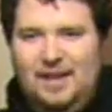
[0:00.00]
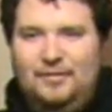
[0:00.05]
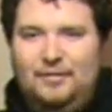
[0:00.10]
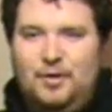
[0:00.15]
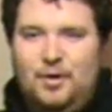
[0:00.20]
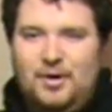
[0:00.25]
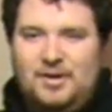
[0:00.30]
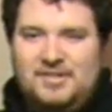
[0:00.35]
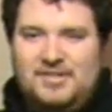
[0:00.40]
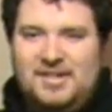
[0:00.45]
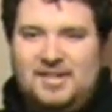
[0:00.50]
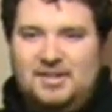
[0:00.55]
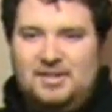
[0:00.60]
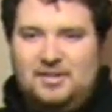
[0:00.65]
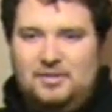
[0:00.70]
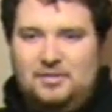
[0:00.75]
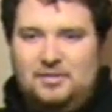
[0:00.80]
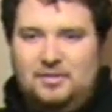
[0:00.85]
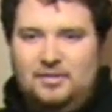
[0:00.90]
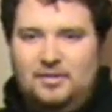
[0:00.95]
Of course I
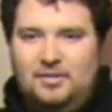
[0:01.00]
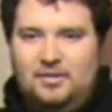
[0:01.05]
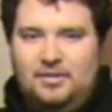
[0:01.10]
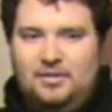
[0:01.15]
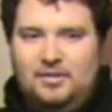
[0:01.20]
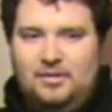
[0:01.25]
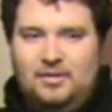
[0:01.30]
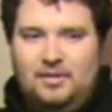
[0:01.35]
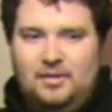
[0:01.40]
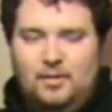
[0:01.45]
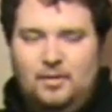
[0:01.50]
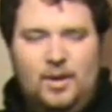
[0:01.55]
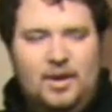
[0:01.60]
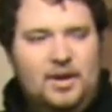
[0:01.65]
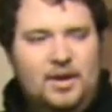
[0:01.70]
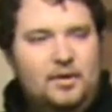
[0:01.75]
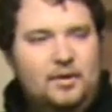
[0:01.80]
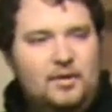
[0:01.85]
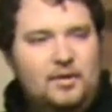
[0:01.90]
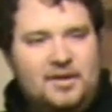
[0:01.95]
do.
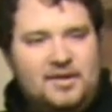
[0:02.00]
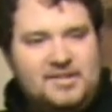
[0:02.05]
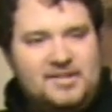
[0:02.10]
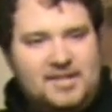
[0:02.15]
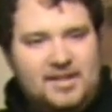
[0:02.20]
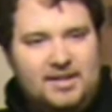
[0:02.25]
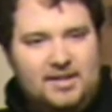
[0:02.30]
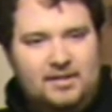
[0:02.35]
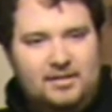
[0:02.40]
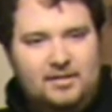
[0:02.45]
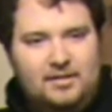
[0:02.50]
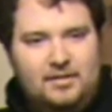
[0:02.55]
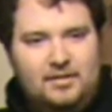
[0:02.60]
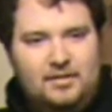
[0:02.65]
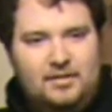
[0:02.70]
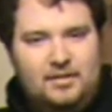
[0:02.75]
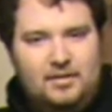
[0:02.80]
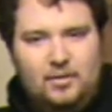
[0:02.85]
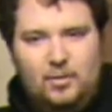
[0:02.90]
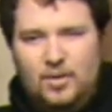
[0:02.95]
Wait, hold on a second.
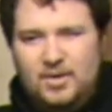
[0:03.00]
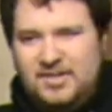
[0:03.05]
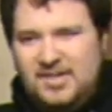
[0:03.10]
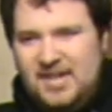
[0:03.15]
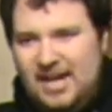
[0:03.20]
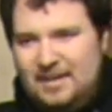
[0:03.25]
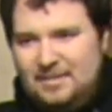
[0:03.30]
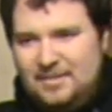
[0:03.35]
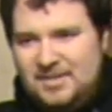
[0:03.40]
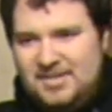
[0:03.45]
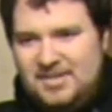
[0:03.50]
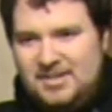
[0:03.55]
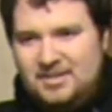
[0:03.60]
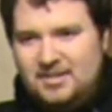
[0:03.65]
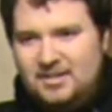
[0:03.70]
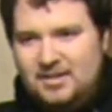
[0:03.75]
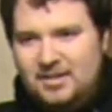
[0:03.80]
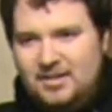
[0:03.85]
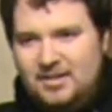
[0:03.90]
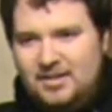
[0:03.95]
What time is
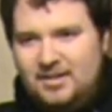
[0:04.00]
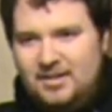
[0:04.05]
it?